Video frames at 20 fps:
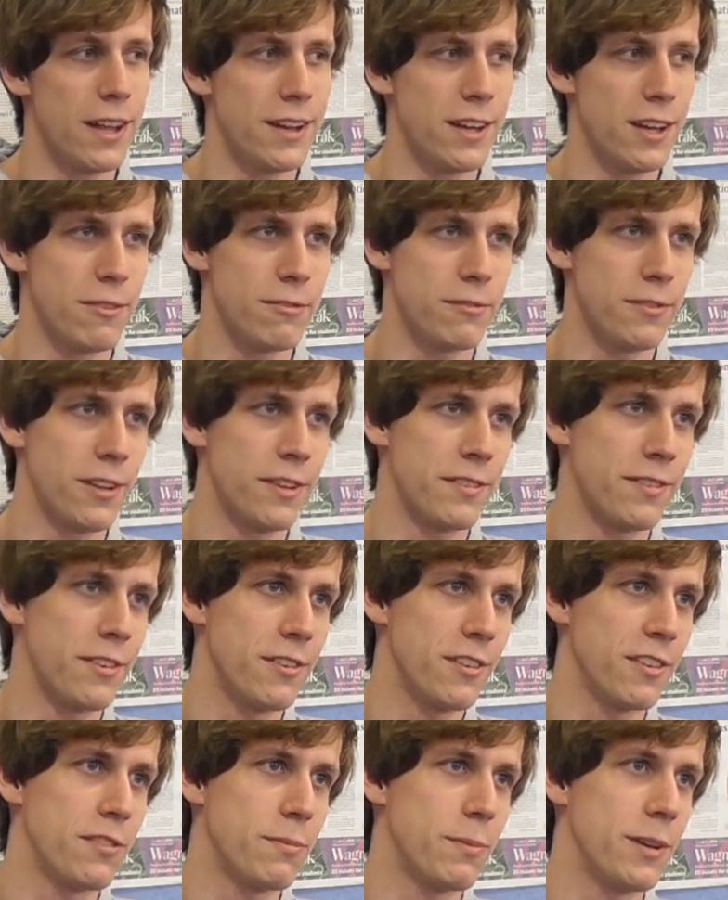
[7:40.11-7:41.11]
and have the
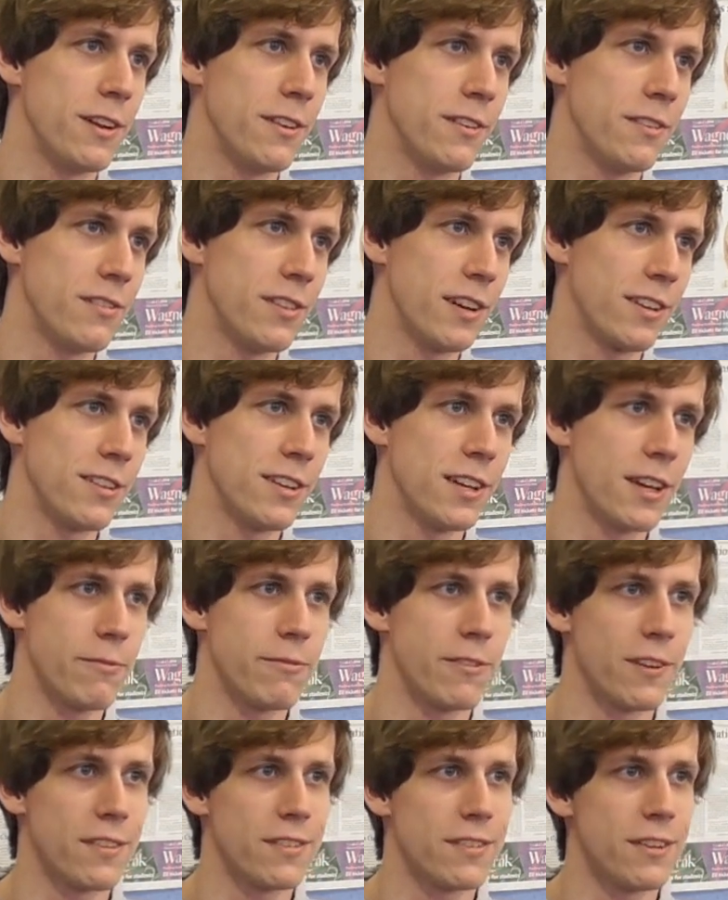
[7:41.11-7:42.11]
necessary experience to actually
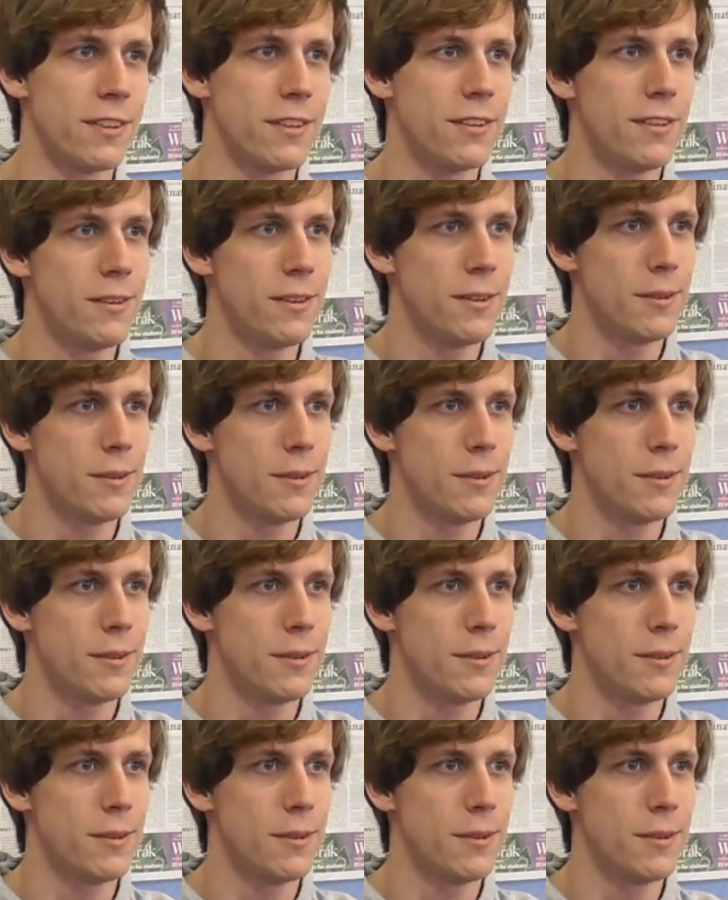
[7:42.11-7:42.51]
get things done.